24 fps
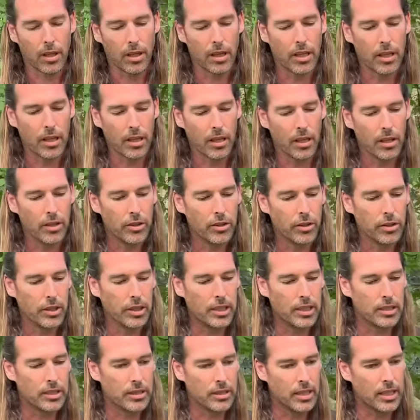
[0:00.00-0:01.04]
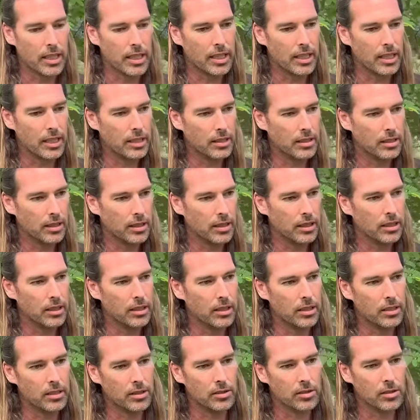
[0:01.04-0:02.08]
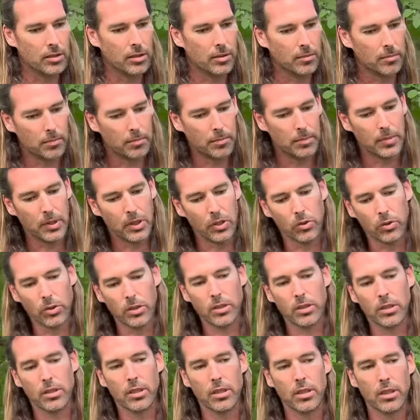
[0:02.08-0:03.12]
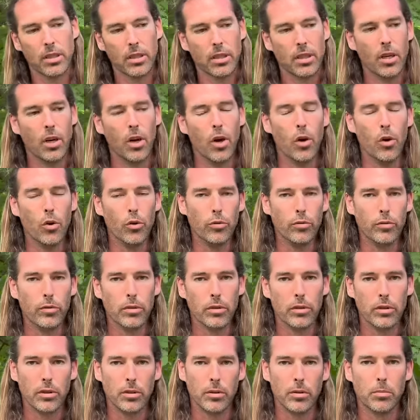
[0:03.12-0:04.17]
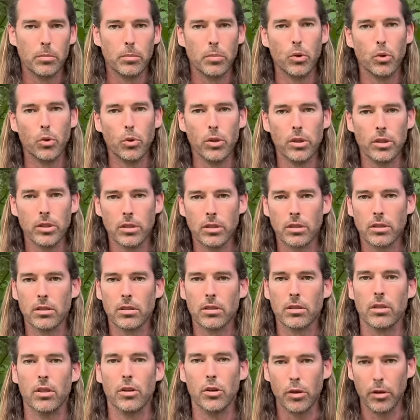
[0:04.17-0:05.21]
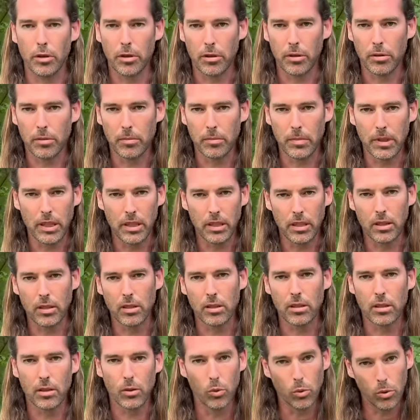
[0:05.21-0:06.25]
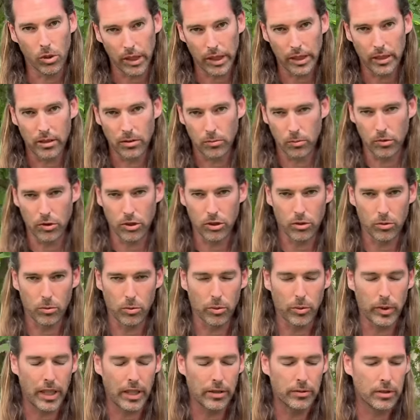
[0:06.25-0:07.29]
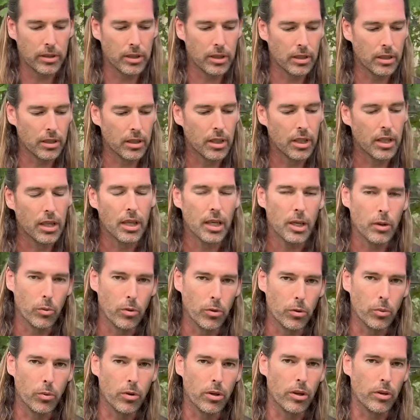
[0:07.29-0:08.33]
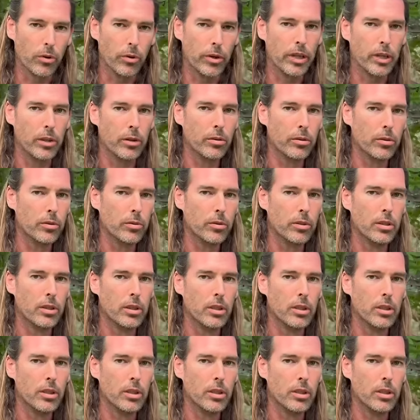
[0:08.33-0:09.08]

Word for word: The other is that it is built over porous earth, meaning oolite, which is what we have here, with water running through.